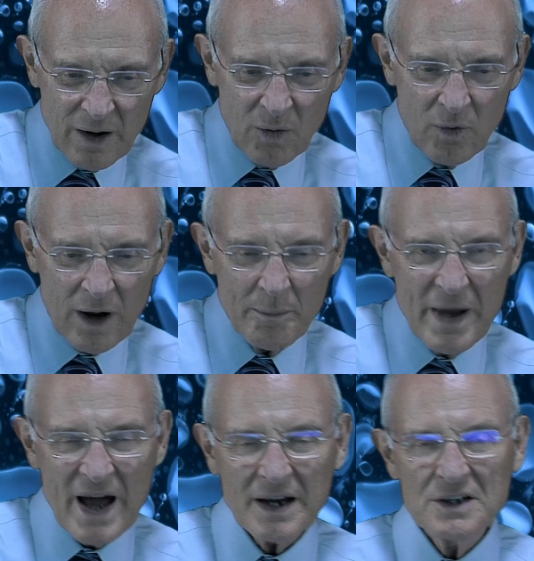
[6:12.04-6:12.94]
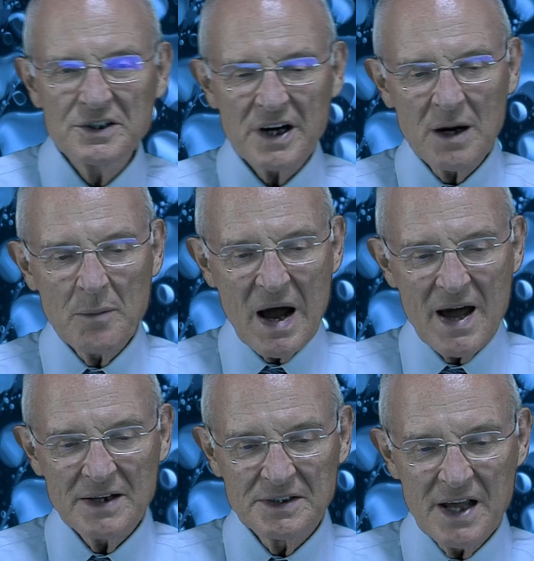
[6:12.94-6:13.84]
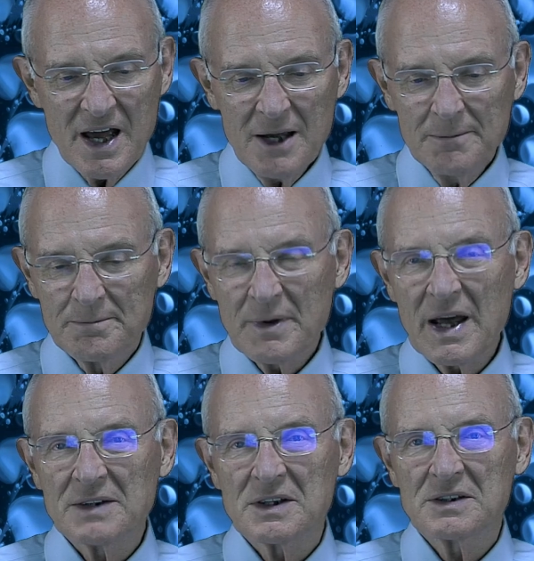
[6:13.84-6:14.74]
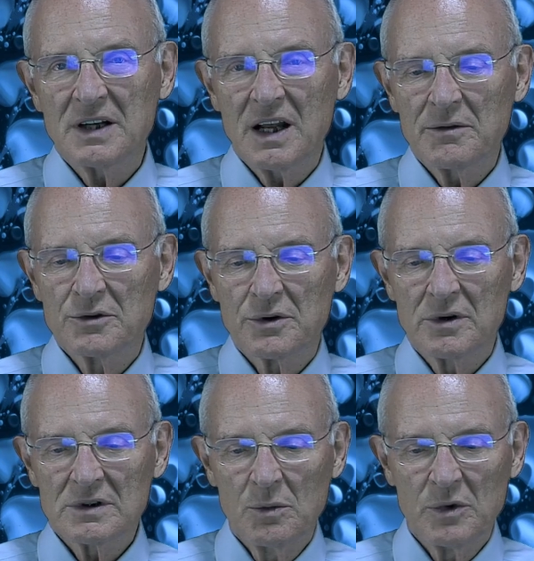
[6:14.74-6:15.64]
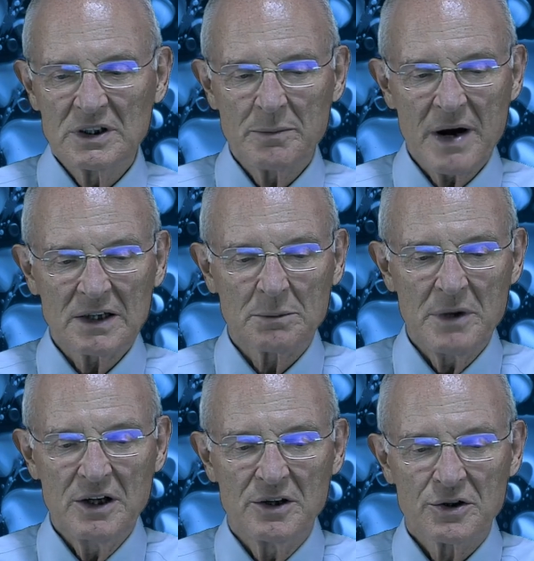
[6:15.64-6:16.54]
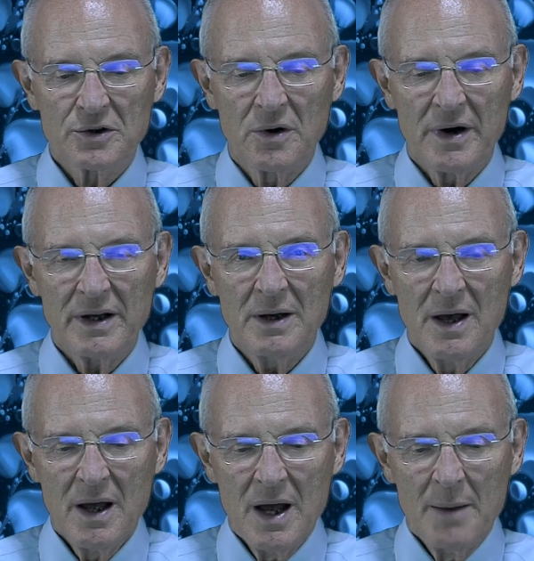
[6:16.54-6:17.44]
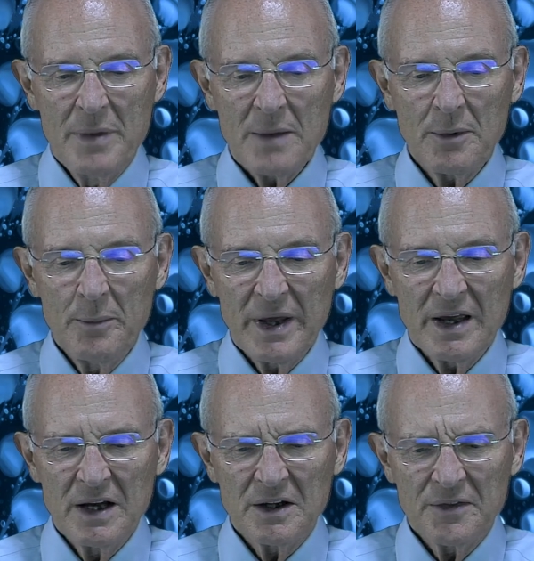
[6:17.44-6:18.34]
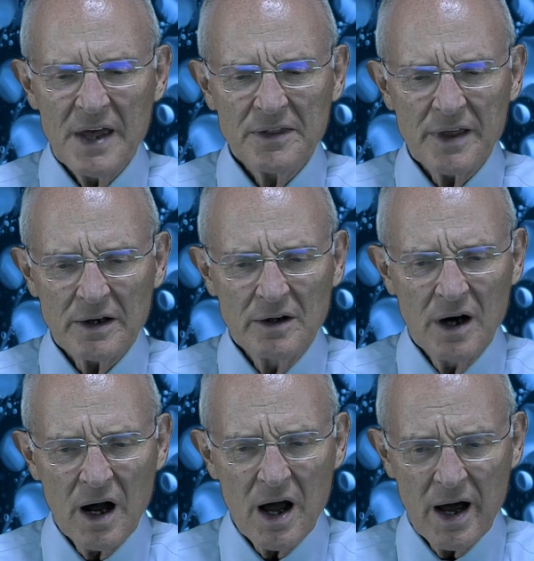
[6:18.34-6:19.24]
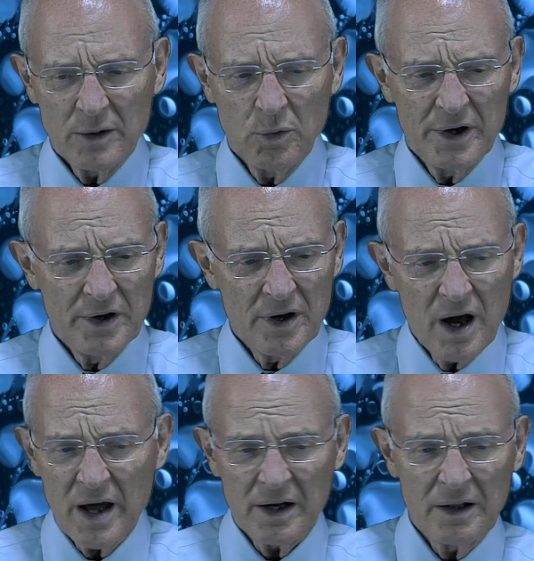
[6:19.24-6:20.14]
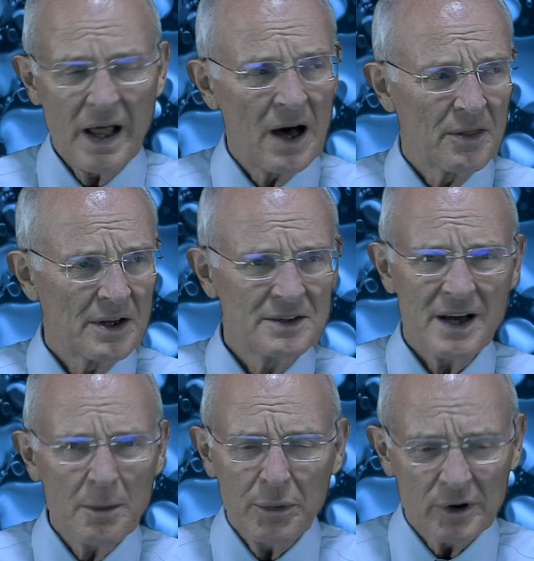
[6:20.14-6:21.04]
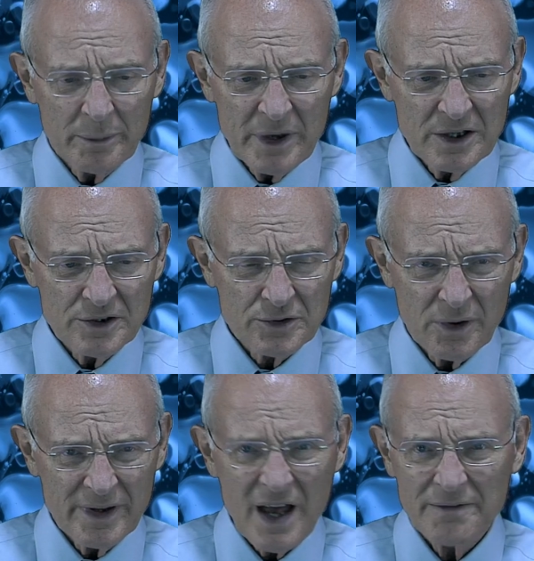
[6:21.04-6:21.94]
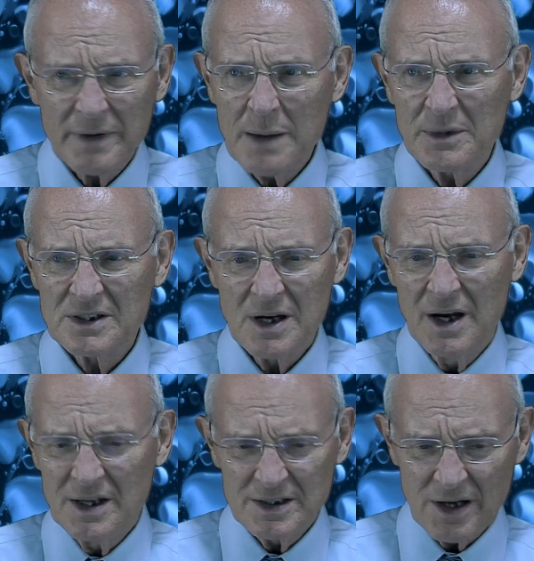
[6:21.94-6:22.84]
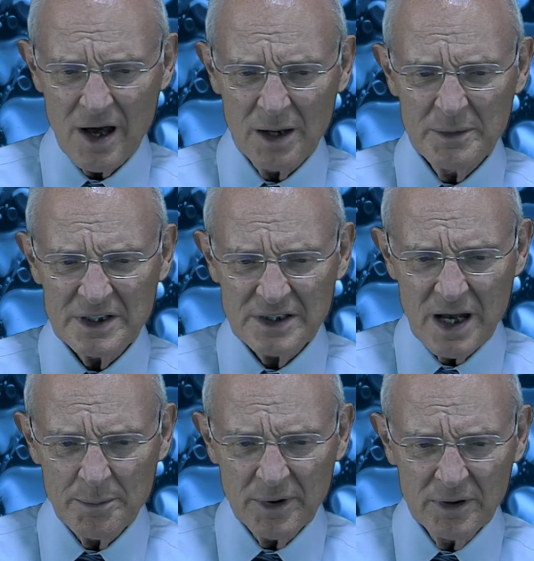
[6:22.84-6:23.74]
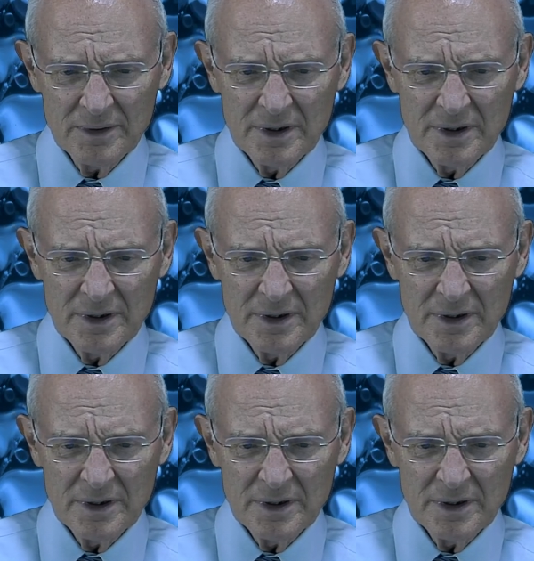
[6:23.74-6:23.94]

Well, back in Jeremiah's day, as the city of Jerusalem was about to be destroyed, people began to think that God would not allow the temple to be destroyed, that famous Solomon's temple.